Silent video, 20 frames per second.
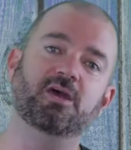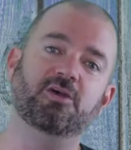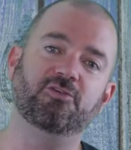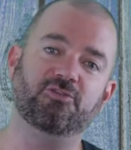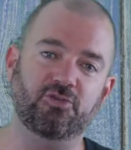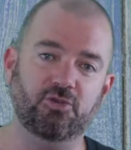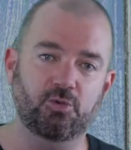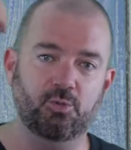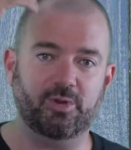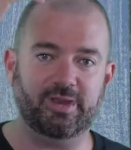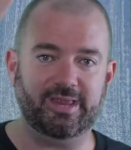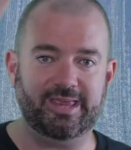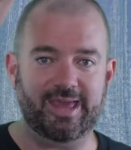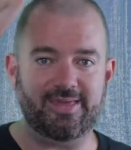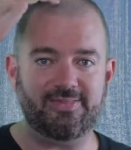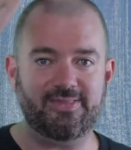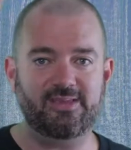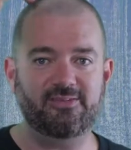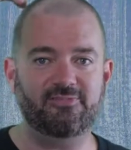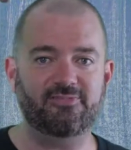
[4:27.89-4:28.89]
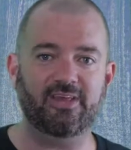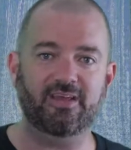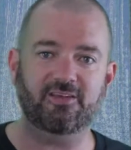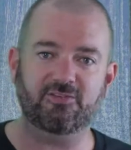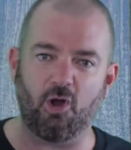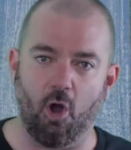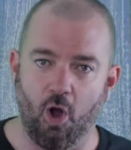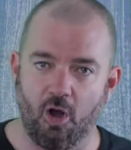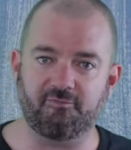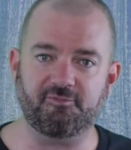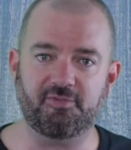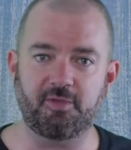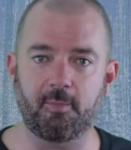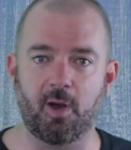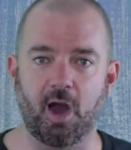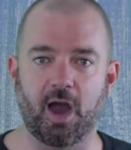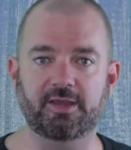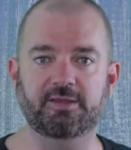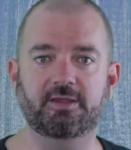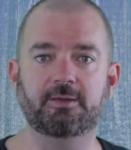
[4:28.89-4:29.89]
So you want to get these things off your
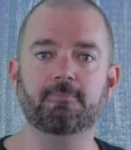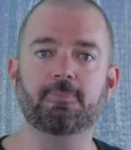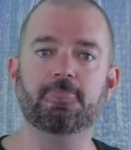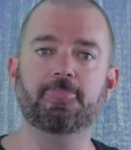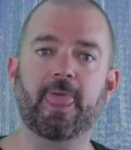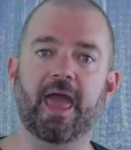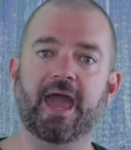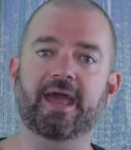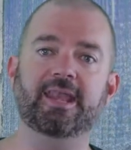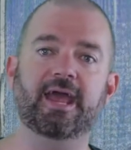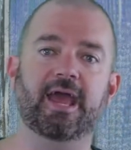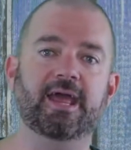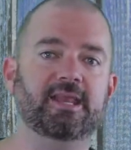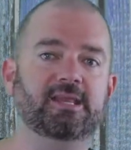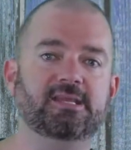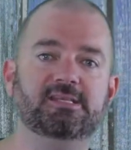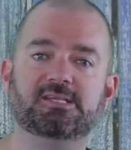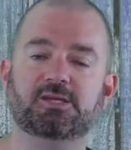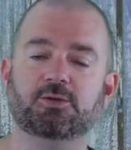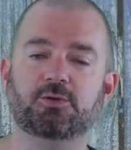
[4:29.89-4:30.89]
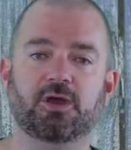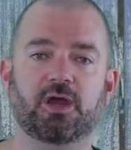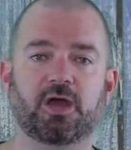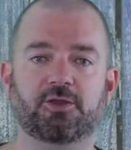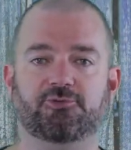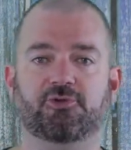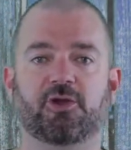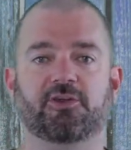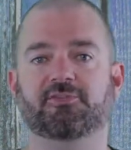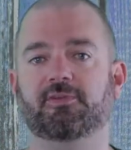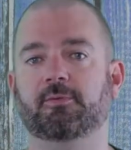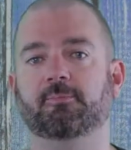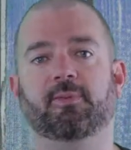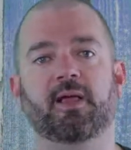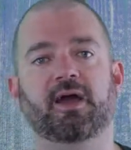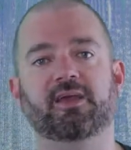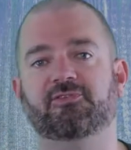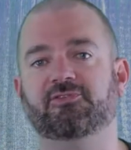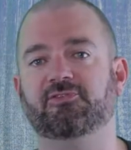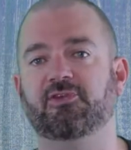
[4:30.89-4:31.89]
mind and into a trusted
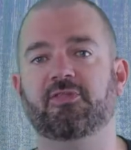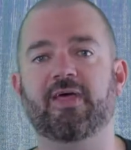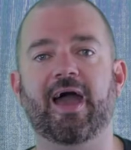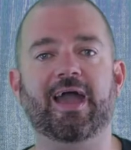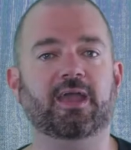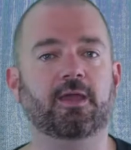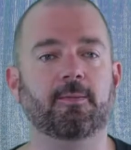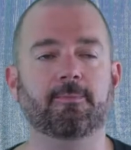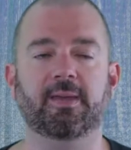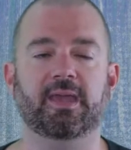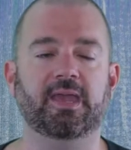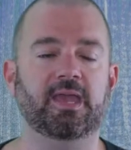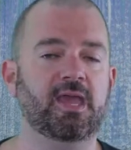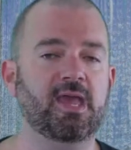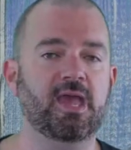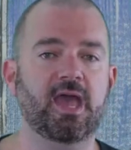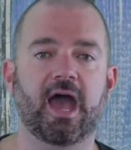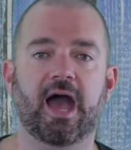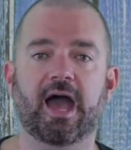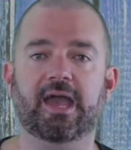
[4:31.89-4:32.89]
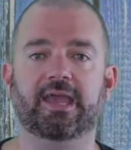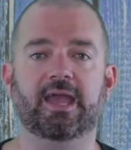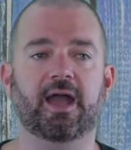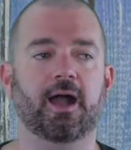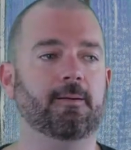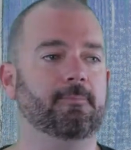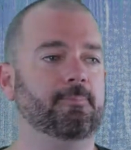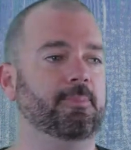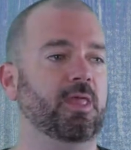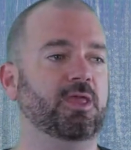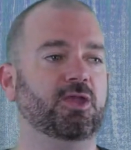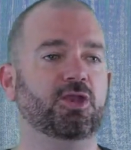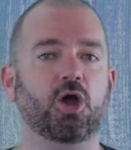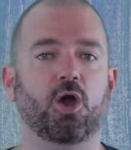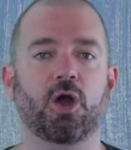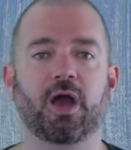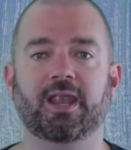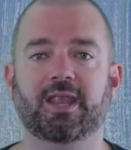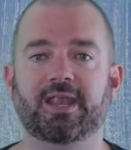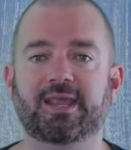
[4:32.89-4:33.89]
place. So that can be a you
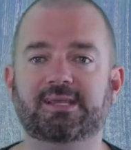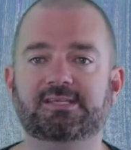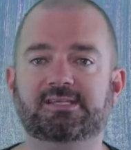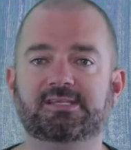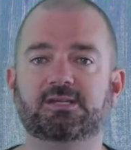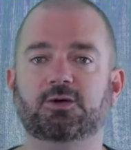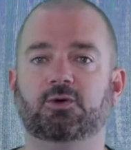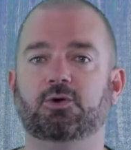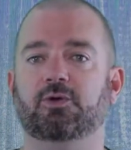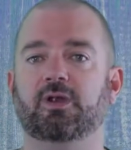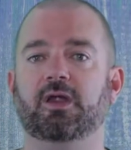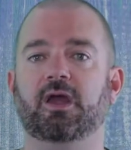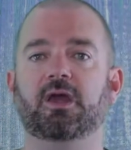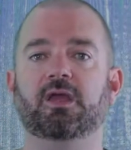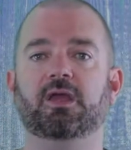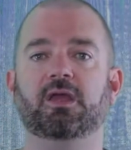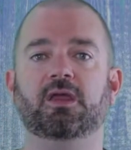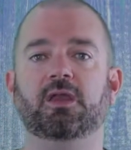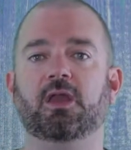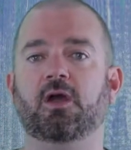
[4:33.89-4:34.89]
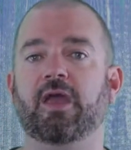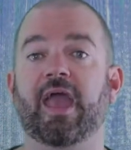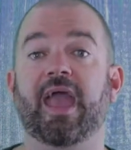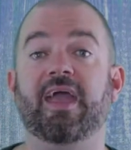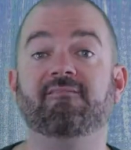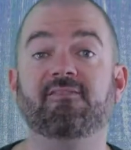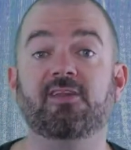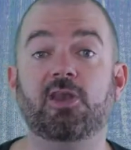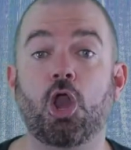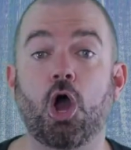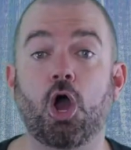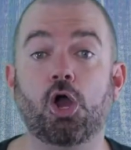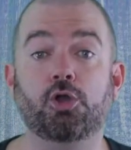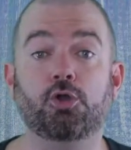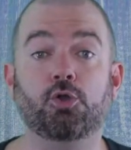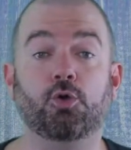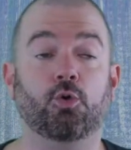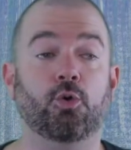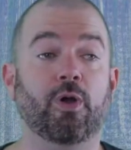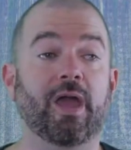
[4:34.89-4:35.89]
know, a list, or you know,
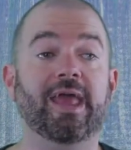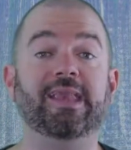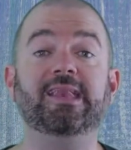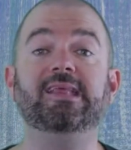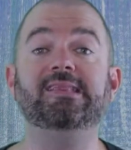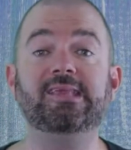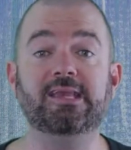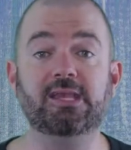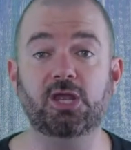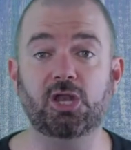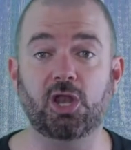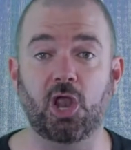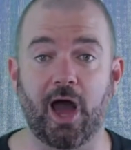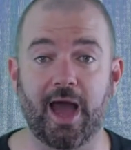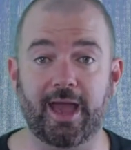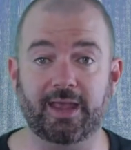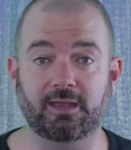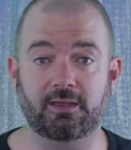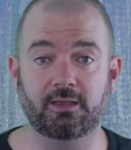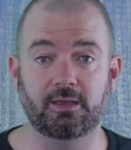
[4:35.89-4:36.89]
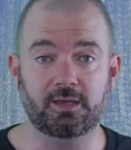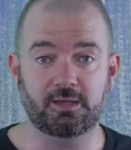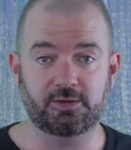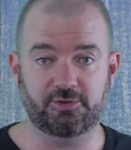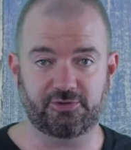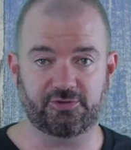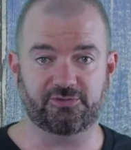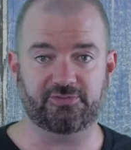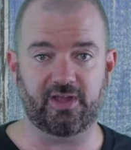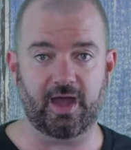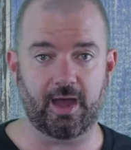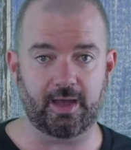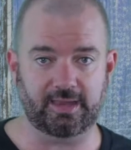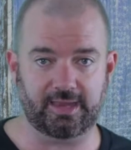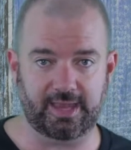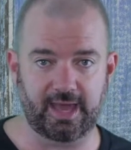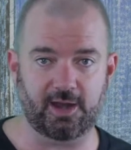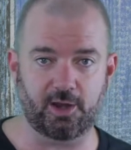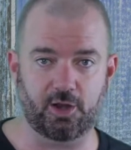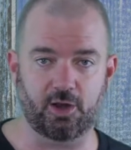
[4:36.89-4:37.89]
Evernote, or anything you like. Just
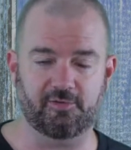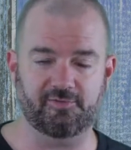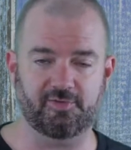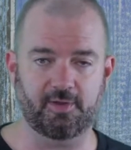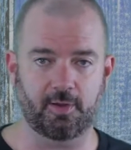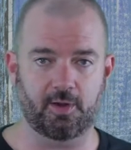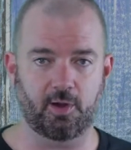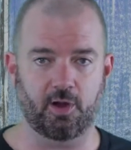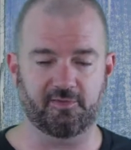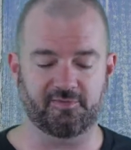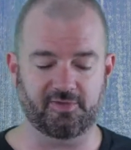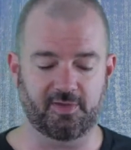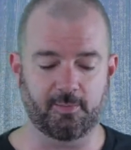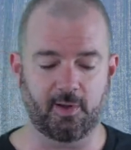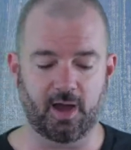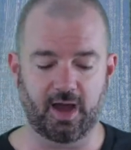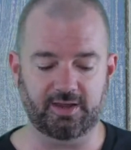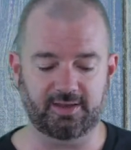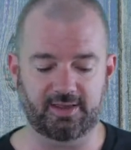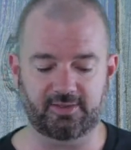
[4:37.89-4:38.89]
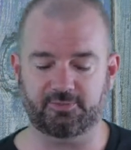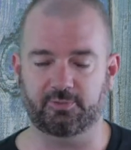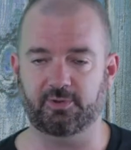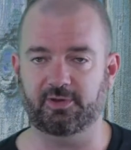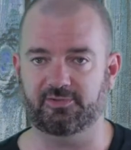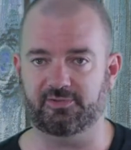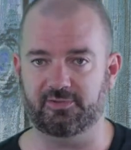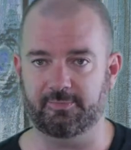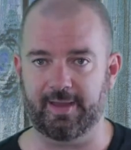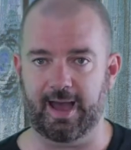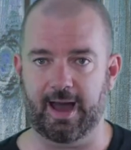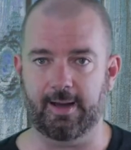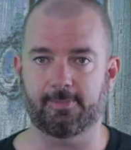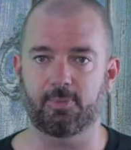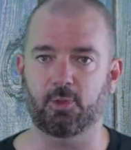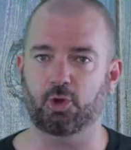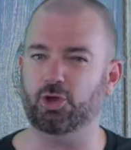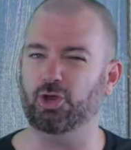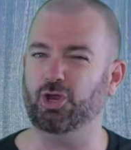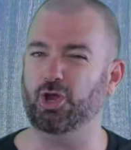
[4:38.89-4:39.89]
get it off your mind. That's what it's about. I'm
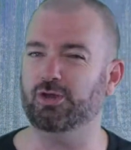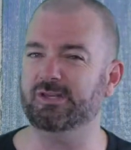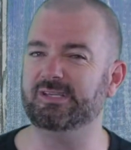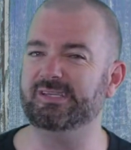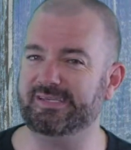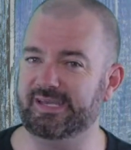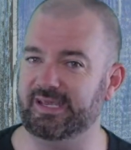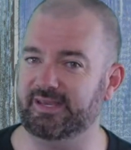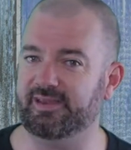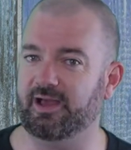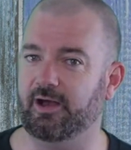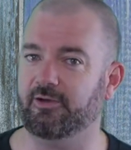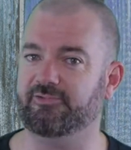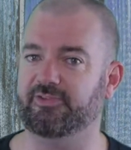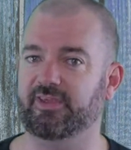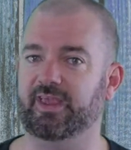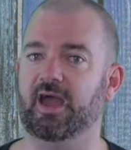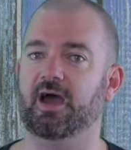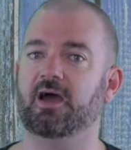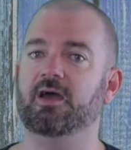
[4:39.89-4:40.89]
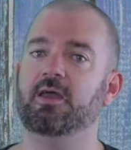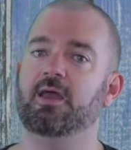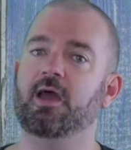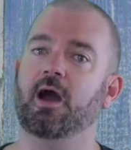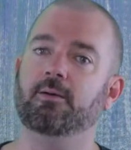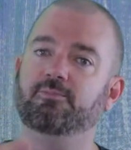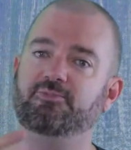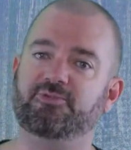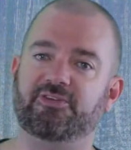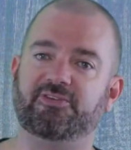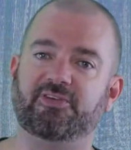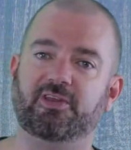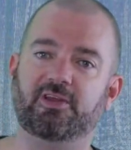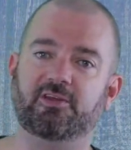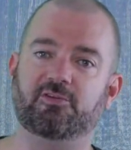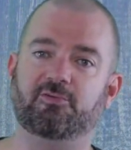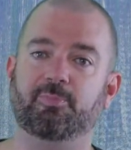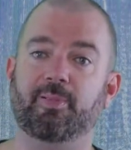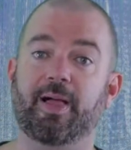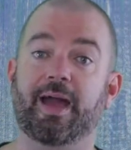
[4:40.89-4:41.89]
not going to go into details here. I'm just going to
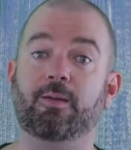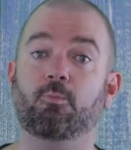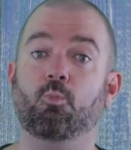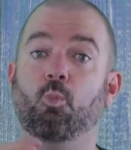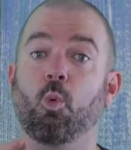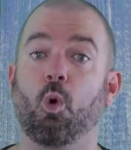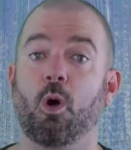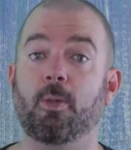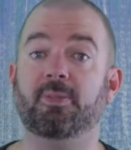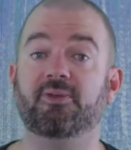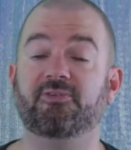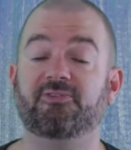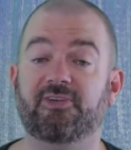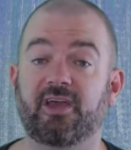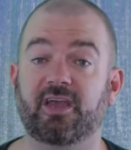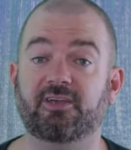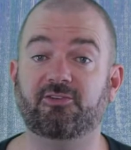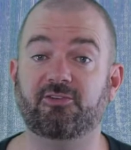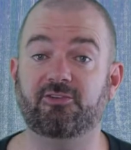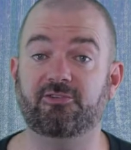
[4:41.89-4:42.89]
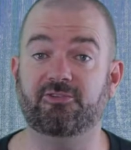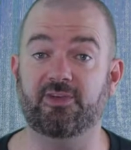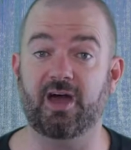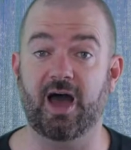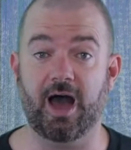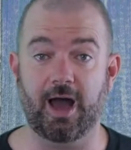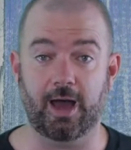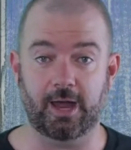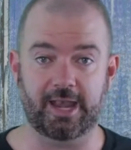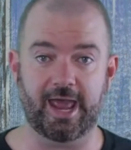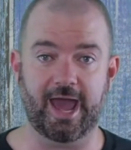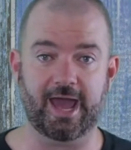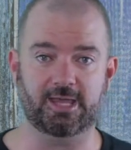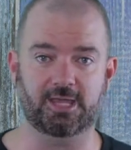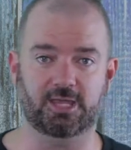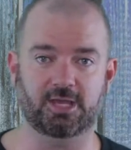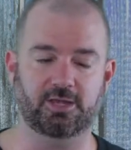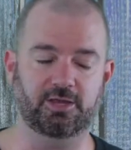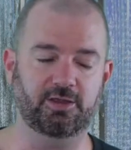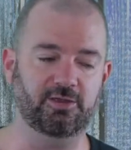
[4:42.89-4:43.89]
explain what the sections are and how you
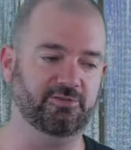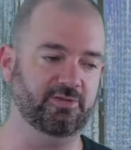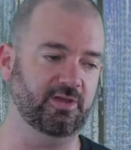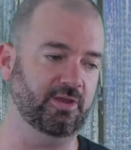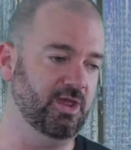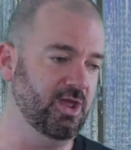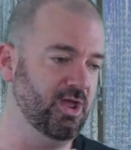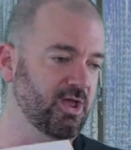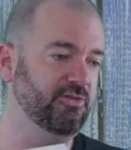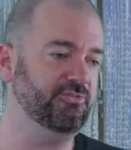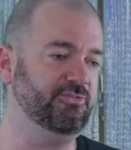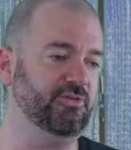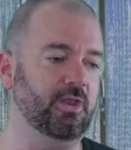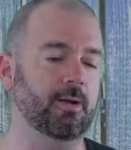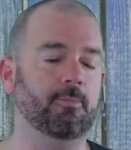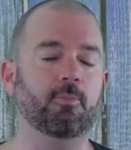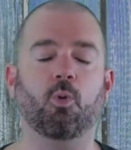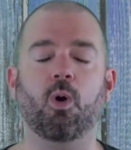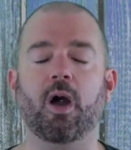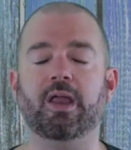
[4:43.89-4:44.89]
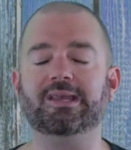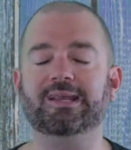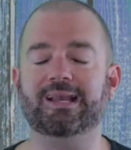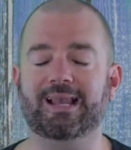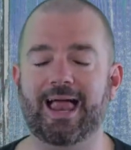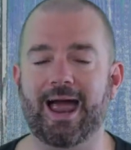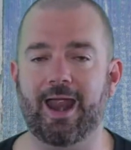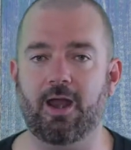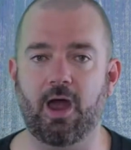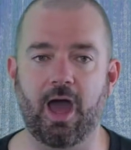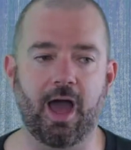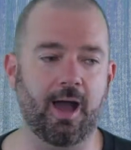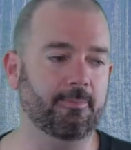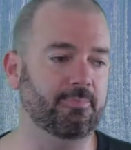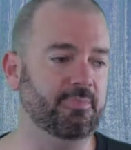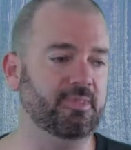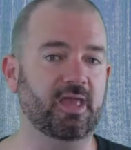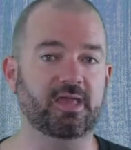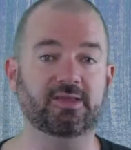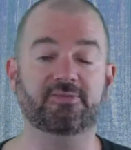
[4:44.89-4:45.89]
can use it. So number
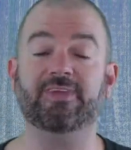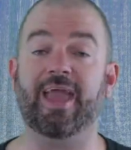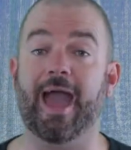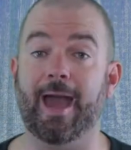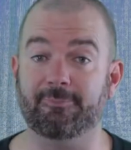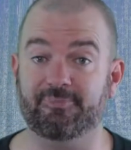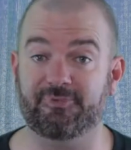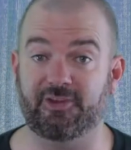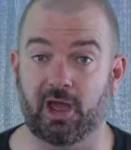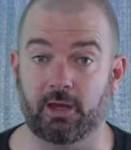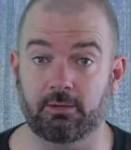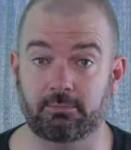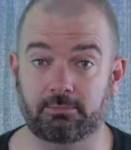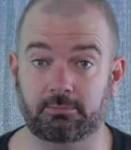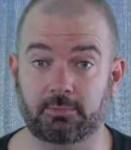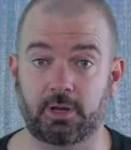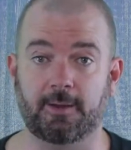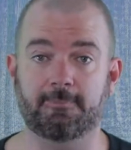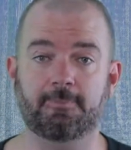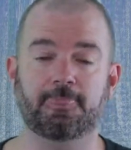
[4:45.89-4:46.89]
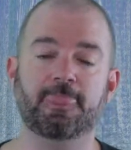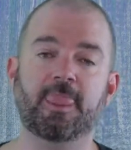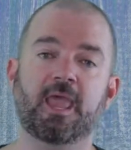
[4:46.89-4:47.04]
1 is capture, right?